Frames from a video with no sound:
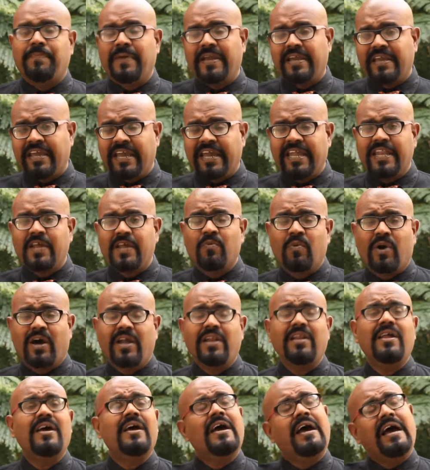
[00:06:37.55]
Pick any one
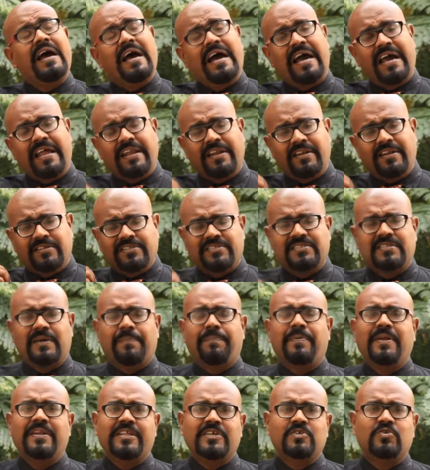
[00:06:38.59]
and
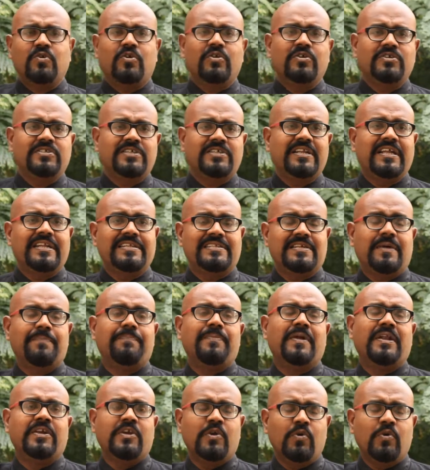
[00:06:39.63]
submit the solution and submit,